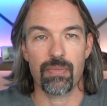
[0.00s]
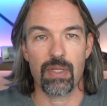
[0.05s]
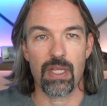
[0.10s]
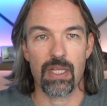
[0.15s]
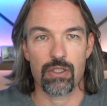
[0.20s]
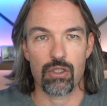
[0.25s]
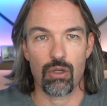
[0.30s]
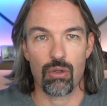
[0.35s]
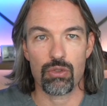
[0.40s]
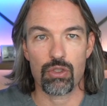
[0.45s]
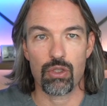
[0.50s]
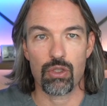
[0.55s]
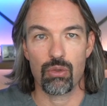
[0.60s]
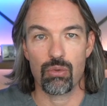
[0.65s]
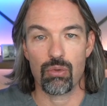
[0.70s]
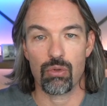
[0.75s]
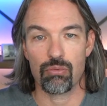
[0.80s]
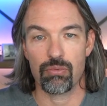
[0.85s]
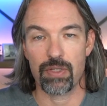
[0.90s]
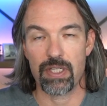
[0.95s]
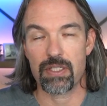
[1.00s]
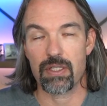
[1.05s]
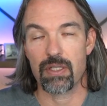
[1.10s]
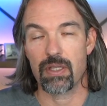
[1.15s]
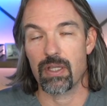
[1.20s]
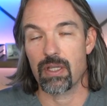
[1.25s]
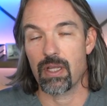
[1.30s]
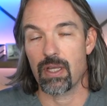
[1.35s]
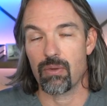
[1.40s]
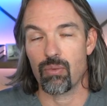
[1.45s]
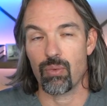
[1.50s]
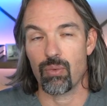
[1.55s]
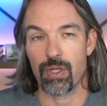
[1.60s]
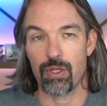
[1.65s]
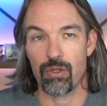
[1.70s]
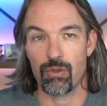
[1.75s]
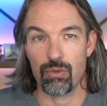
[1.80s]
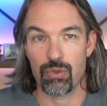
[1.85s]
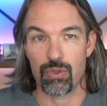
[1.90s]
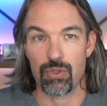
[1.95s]
It's also a reason that we
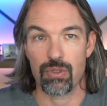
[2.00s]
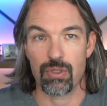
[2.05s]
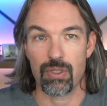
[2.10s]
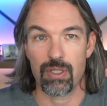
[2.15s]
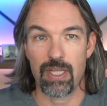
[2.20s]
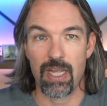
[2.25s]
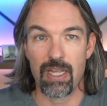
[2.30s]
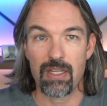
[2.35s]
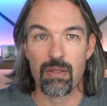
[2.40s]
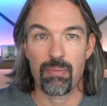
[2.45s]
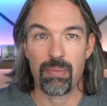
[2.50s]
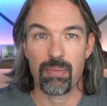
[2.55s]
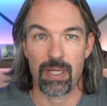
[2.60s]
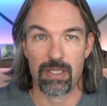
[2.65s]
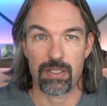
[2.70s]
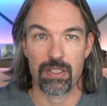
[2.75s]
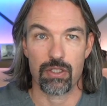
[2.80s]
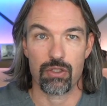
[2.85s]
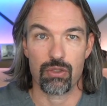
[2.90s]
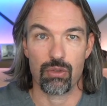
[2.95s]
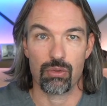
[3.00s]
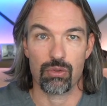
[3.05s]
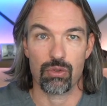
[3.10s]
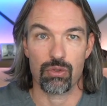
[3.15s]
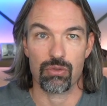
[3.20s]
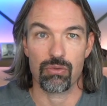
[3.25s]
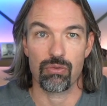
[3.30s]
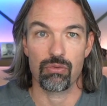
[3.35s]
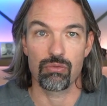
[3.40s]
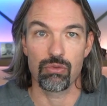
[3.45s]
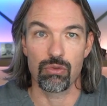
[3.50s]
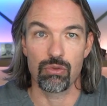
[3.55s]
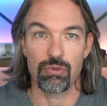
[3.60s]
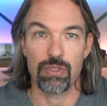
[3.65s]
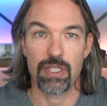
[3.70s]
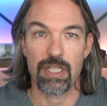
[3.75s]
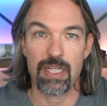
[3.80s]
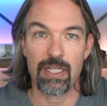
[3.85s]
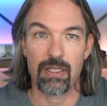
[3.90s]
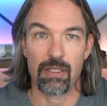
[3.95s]
use canthopexy sutures
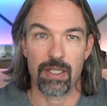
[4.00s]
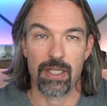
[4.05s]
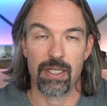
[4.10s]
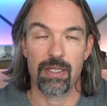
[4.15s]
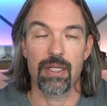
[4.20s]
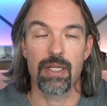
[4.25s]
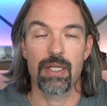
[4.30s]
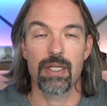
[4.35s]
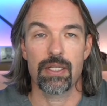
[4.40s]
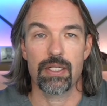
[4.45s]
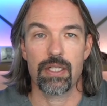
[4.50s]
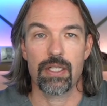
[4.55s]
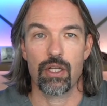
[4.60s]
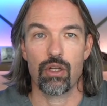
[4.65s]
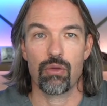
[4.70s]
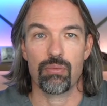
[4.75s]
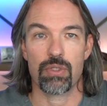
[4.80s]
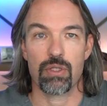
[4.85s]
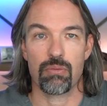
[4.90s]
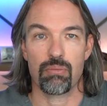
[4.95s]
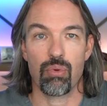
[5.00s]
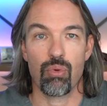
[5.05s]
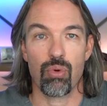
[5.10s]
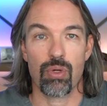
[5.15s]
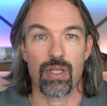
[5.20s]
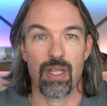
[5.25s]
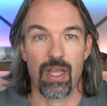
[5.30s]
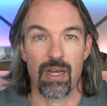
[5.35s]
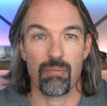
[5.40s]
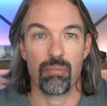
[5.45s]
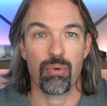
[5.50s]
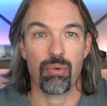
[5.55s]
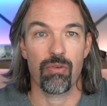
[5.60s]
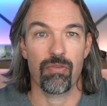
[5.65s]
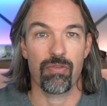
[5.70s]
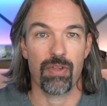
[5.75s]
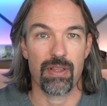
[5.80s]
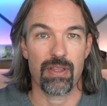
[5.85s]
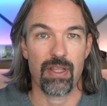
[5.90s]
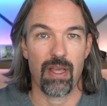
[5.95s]
routinely to help support that and
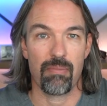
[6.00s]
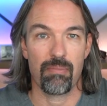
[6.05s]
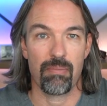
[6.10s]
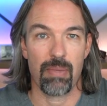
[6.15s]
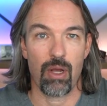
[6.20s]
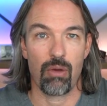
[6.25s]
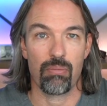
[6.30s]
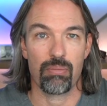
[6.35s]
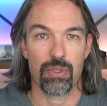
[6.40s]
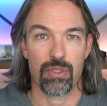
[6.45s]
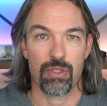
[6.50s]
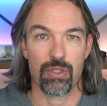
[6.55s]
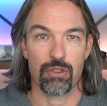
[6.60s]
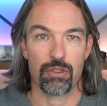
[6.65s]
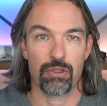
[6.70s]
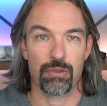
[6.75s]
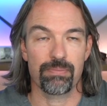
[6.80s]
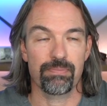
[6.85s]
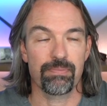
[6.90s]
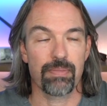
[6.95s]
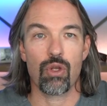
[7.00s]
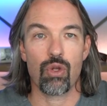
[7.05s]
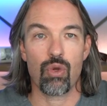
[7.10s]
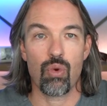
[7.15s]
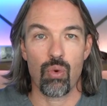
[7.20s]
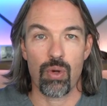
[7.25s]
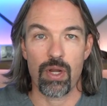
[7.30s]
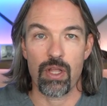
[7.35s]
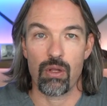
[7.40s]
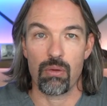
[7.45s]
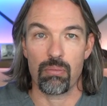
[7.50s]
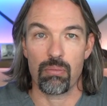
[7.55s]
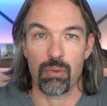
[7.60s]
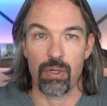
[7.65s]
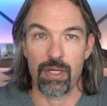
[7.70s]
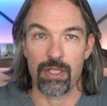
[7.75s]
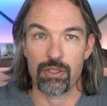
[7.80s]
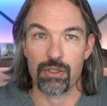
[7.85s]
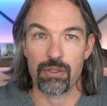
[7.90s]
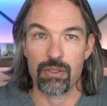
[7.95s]
prevent that malposition. Corneal
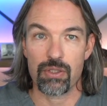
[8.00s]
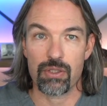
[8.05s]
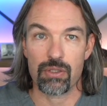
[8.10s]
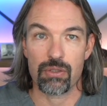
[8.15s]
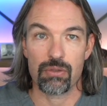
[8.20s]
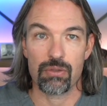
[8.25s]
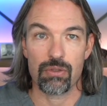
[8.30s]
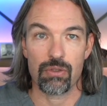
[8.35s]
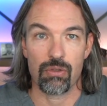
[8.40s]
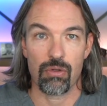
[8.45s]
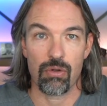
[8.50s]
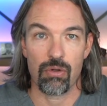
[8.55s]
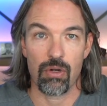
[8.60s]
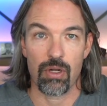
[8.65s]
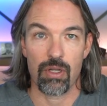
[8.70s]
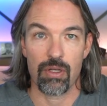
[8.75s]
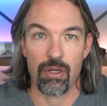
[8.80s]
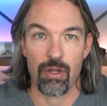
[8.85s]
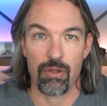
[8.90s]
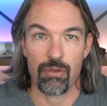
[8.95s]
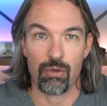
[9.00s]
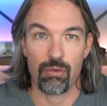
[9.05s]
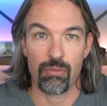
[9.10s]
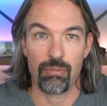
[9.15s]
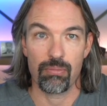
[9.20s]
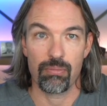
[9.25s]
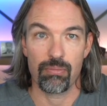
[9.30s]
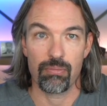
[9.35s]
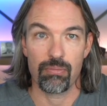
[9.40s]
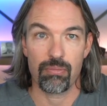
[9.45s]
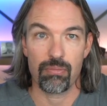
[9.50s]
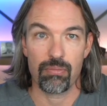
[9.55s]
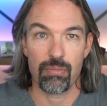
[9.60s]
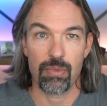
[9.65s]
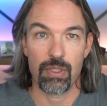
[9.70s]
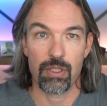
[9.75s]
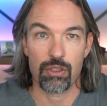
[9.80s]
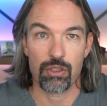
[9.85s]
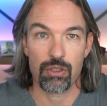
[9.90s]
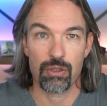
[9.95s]
abrasions are another
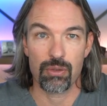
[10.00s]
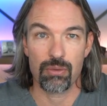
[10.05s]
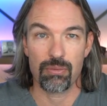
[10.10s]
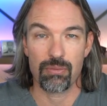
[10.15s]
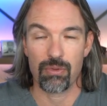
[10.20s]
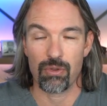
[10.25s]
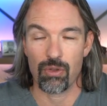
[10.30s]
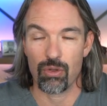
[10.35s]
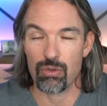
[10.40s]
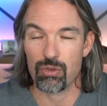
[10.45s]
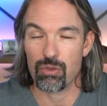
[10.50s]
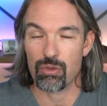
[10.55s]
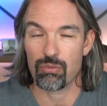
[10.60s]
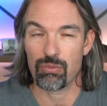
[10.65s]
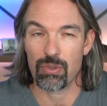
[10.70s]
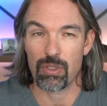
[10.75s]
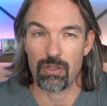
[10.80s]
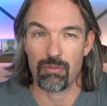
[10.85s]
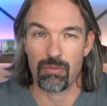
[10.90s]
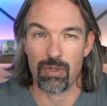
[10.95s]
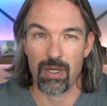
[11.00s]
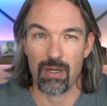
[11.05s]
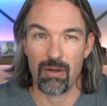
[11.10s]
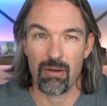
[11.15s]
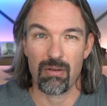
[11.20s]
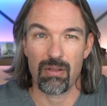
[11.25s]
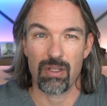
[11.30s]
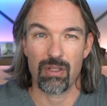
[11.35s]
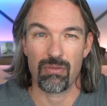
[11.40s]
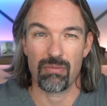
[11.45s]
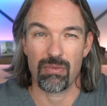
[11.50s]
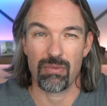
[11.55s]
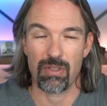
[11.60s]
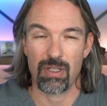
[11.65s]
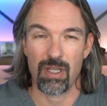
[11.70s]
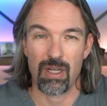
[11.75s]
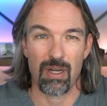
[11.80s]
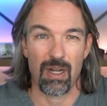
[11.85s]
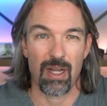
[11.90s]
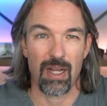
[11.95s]
issue. Those are really rare,
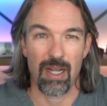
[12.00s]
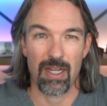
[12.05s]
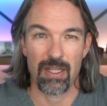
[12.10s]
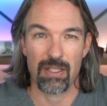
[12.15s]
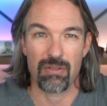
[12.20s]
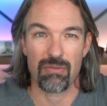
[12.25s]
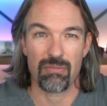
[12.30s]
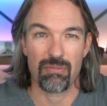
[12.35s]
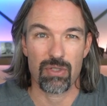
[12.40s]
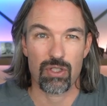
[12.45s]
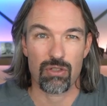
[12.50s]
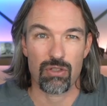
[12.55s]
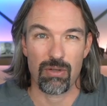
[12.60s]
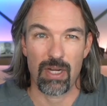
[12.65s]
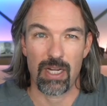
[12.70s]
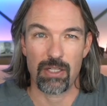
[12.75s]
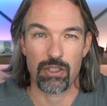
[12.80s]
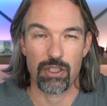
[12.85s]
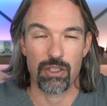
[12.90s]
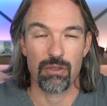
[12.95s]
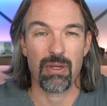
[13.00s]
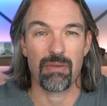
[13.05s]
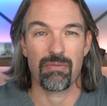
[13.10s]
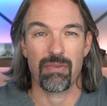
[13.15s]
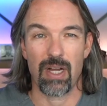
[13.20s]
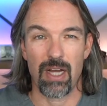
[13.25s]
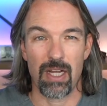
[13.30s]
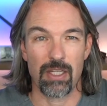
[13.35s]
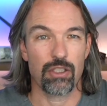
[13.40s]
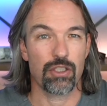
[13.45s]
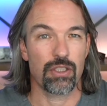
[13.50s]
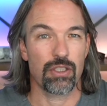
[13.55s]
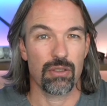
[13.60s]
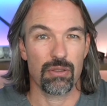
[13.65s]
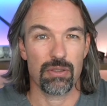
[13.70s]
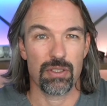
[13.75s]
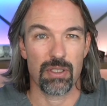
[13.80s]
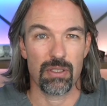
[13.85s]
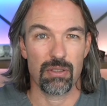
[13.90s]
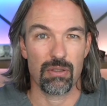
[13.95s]
kind of eye scratchy. You have eye
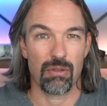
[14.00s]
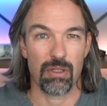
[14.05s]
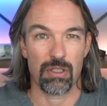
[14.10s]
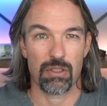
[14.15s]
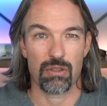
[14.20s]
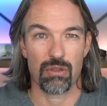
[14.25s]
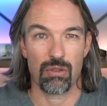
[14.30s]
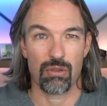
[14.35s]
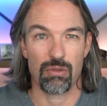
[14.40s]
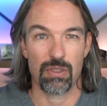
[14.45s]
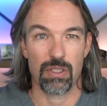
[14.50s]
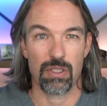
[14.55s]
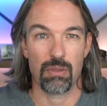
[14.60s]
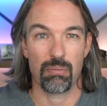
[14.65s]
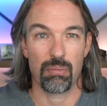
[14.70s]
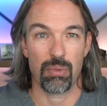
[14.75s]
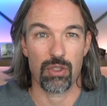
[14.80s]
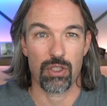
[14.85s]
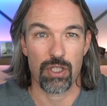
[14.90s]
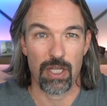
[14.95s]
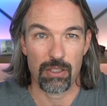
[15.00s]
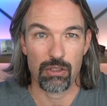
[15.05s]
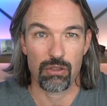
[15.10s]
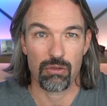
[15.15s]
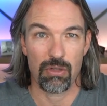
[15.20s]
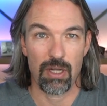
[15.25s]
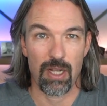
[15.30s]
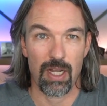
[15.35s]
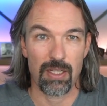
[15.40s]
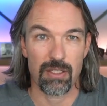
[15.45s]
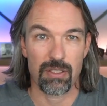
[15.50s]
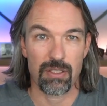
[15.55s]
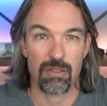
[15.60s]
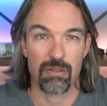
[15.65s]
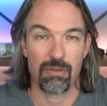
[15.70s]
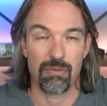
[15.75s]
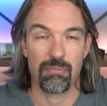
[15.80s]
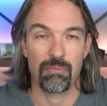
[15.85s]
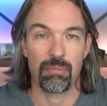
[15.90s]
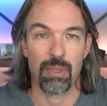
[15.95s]
shields in during surgery to protect your eyes,
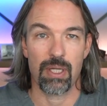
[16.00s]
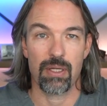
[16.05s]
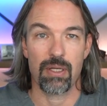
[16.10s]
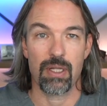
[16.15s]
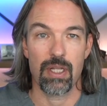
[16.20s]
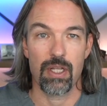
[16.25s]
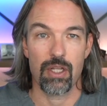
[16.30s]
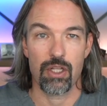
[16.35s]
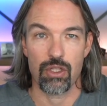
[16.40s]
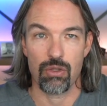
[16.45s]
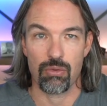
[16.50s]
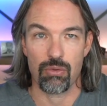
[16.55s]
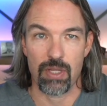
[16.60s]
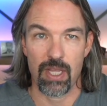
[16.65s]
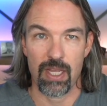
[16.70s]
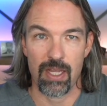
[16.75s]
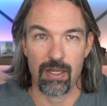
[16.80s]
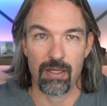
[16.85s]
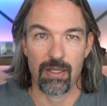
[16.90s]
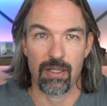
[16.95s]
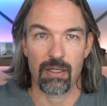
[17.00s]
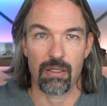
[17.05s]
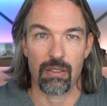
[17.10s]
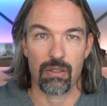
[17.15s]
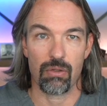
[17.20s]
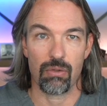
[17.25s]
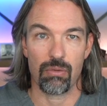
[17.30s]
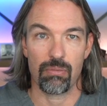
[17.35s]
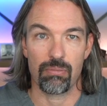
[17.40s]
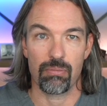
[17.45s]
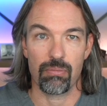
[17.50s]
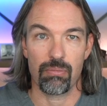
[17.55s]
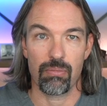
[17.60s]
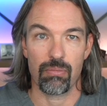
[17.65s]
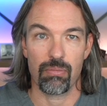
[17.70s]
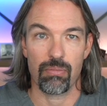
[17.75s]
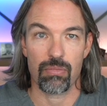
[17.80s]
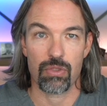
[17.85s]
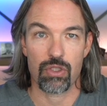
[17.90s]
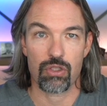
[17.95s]
but you can get a little
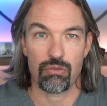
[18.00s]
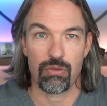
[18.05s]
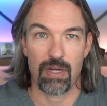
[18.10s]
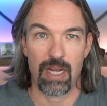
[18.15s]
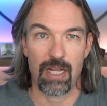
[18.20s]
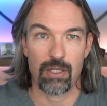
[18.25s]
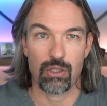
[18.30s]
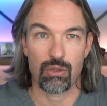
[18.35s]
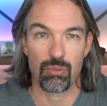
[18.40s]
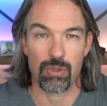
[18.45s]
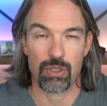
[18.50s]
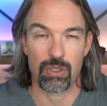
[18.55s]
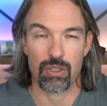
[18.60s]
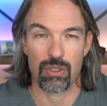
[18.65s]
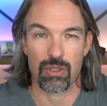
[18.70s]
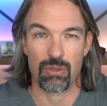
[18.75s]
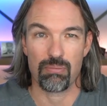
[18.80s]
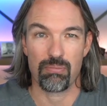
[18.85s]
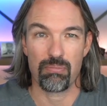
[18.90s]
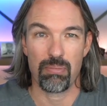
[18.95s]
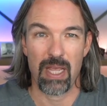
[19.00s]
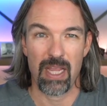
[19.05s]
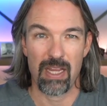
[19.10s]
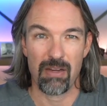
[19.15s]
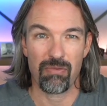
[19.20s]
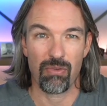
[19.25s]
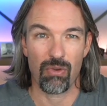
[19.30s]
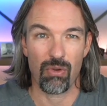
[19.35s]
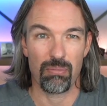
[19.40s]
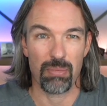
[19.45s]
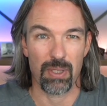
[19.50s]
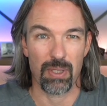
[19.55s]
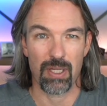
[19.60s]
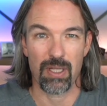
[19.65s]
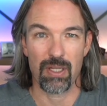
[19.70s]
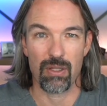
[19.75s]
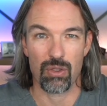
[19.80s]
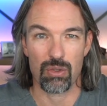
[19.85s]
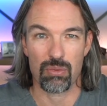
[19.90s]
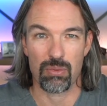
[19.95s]
scratch, which is painful, but
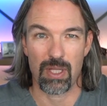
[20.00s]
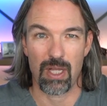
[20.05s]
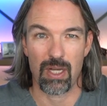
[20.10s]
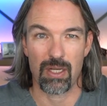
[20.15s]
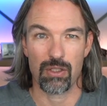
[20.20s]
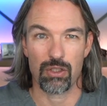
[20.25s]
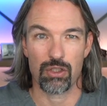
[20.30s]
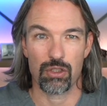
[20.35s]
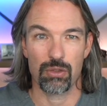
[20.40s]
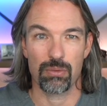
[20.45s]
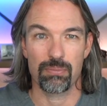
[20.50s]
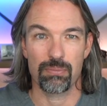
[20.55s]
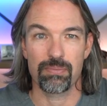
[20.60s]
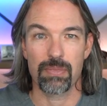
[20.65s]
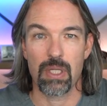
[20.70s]
heals without issue.